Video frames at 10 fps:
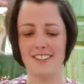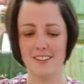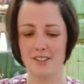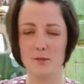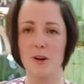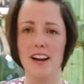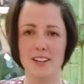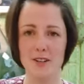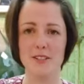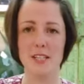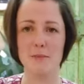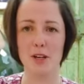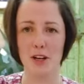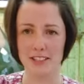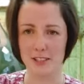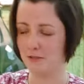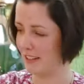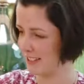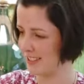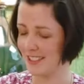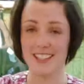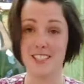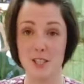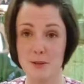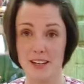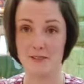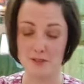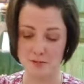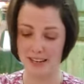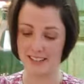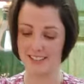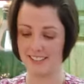Which is why you don't see me cutting the threads, because it's doing it for me.